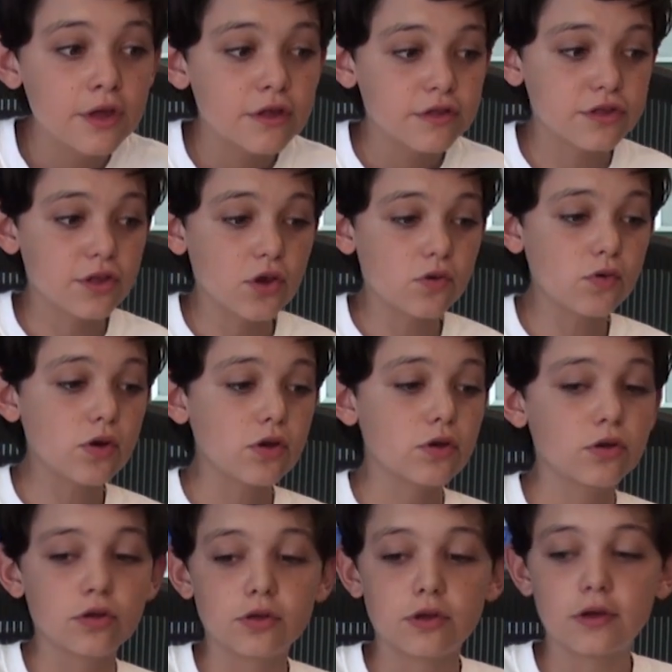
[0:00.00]
So
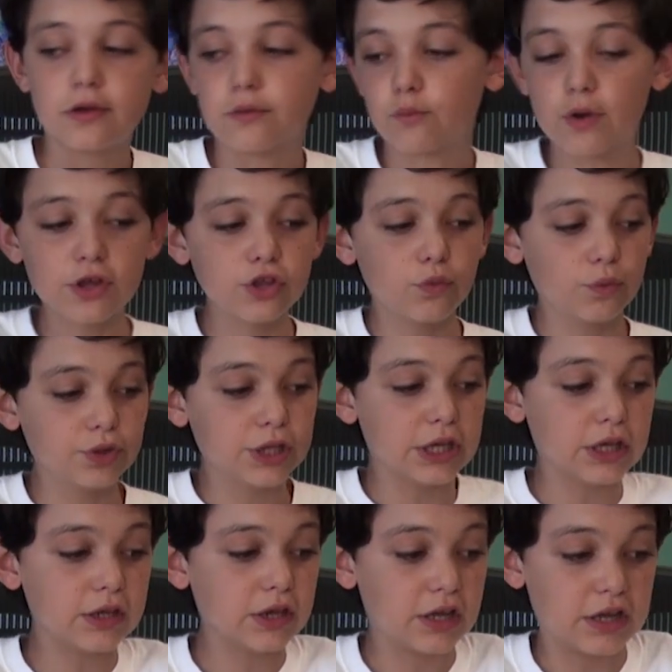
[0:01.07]
what you will need